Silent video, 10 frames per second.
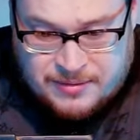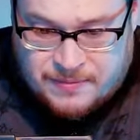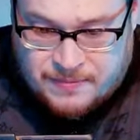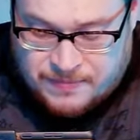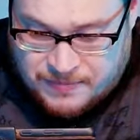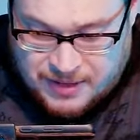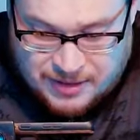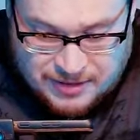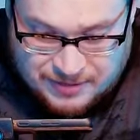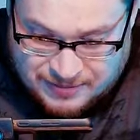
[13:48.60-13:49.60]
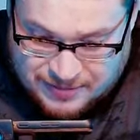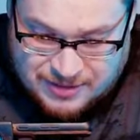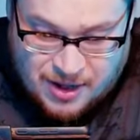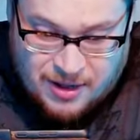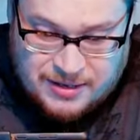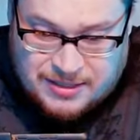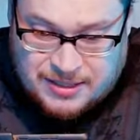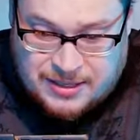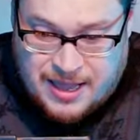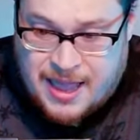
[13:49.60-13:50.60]
Freaking
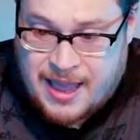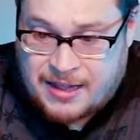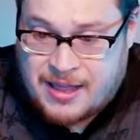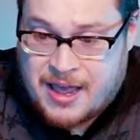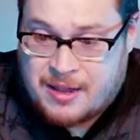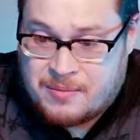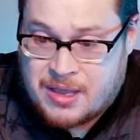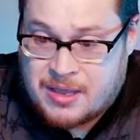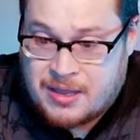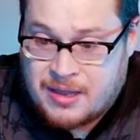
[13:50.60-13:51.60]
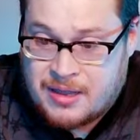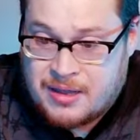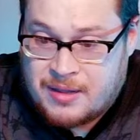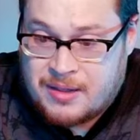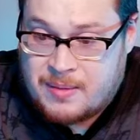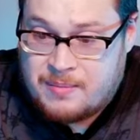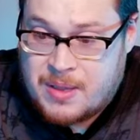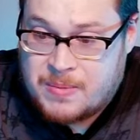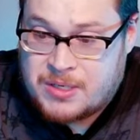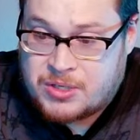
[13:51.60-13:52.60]
taunting the hell out of me. The
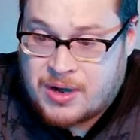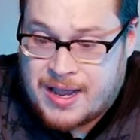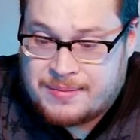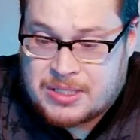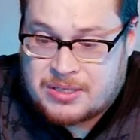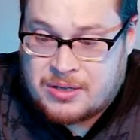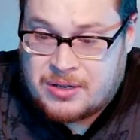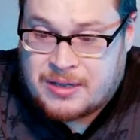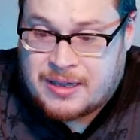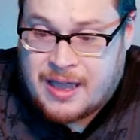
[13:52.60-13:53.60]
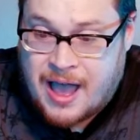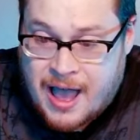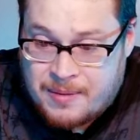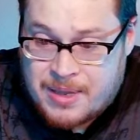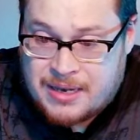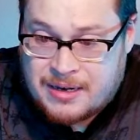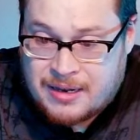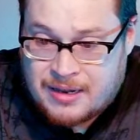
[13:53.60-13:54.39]
Mimi Tribe's Cook, common?